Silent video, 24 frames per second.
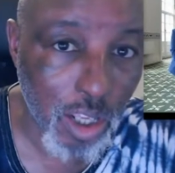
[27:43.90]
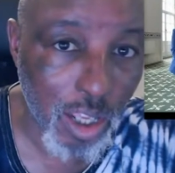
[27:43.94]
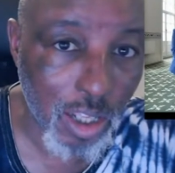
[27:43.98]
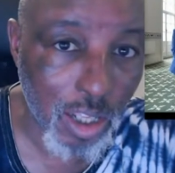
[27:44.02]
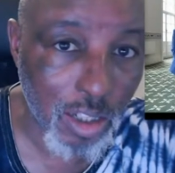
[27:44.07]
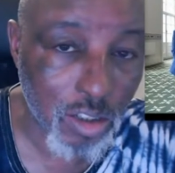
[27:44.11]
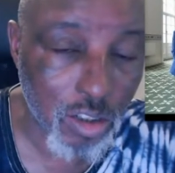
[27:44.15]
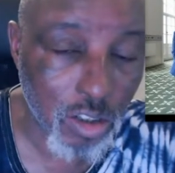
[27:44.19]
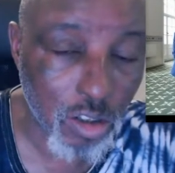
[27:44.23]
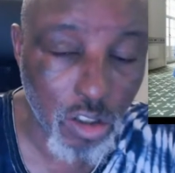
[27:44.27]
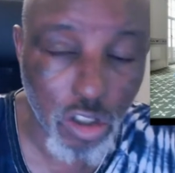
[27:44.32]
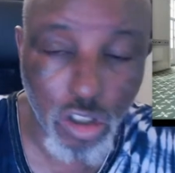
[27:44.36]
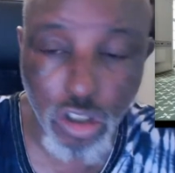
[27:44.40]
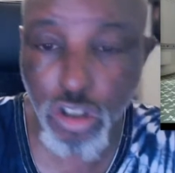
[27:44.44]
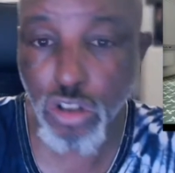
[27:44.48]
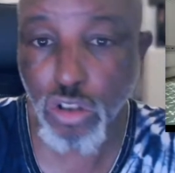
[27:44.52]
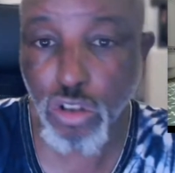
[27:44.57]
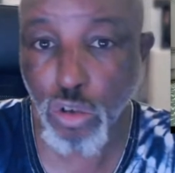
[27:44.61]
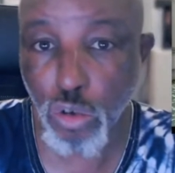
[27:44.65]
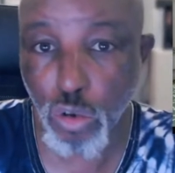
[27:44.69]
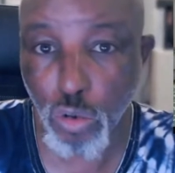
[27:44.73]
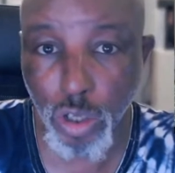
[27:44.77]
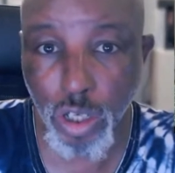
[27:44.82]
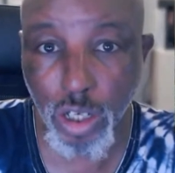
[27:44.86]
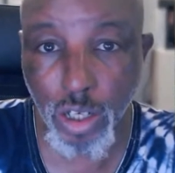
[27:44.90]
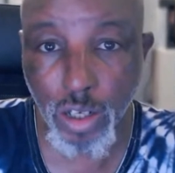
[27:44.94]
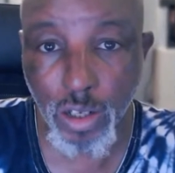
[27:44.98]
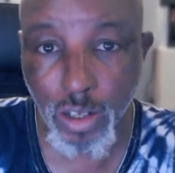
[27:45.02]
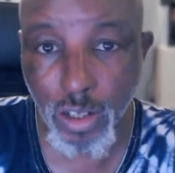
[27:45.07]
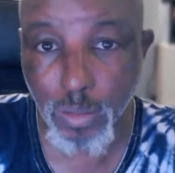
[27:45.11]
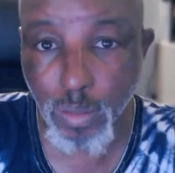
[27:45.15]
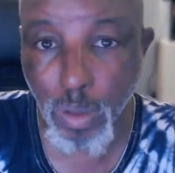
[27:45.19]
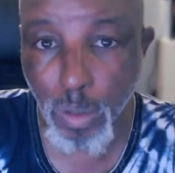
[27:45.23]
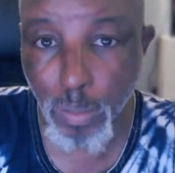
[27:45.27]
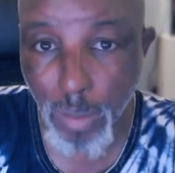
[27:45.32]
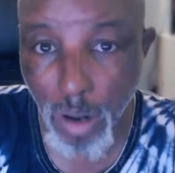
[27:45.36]
So this story
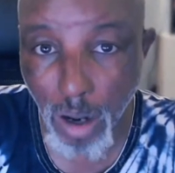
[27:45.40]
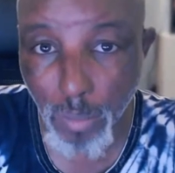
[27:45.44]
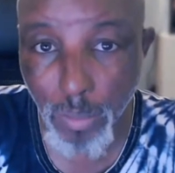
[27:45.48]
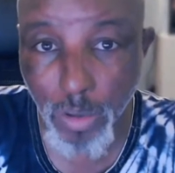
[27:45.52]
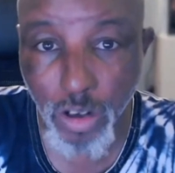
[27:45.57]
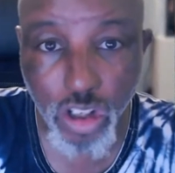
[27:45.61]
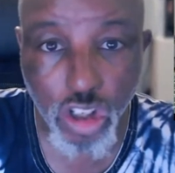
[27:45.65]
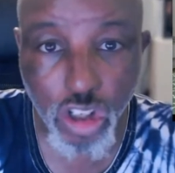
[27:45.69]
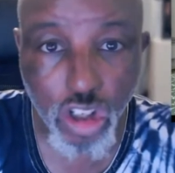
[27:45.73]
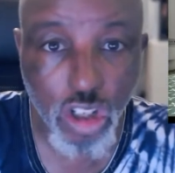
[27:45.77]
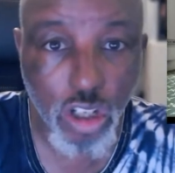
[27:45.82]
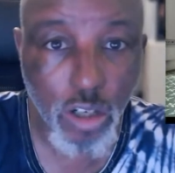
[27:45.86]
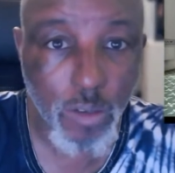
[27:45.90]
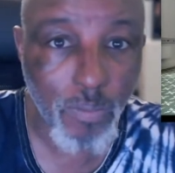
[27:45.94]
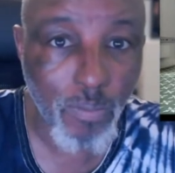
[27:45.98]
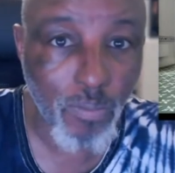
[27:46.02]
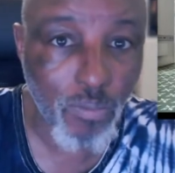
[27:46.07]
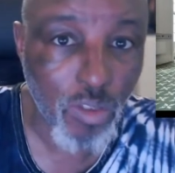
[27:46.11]
that's been published